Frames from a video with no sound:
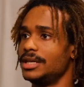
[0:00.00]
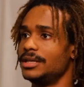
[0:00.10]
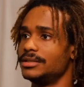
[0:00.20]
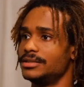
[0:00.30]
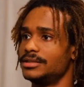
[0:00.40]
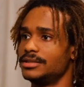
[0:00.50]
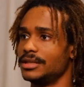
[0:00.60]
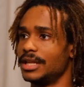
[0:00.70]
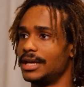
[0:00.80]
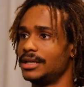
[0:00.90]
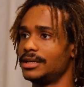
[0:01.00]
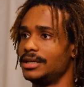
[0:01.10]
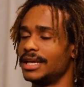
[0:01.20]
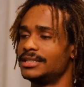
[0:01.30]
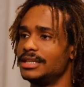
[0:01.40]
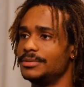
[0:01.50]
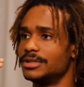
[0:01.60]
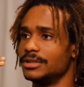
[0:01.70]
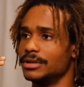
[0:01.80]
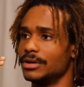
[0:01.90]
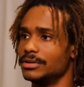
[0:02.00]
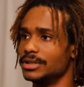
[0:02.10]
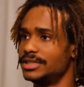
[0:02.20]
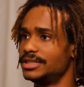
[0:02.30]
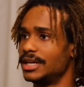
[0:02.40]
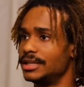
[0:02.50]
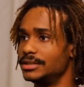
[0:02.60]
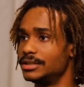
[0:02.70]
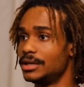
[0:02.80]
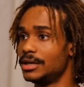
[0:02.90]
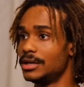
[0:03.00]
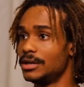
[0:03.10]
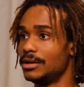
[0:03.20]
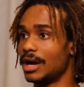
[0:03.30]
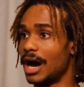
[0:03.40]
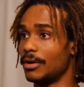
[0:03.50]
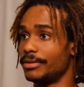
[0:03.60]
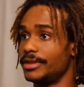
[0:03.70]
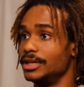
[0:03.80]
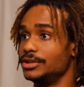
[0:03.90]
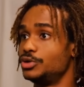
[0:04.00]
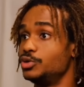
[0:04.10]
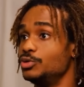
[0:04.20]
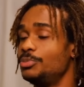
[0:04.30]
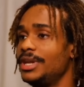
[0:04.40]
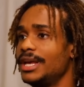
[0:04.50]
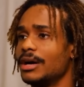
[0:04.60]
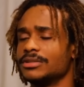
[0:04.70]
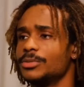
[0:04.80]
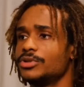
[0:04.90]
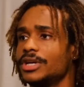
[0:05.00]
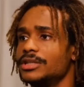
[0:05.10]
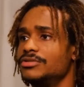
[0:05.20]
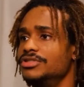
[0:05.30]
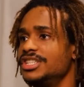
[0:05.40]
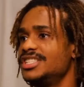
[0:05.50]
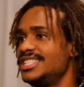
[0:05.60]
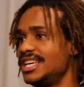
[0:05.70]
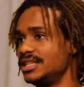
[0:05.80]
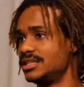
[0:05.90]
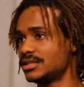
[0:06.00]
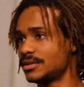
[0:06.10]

things to, like, get him to understand how things should play out. I'm not trying to dictate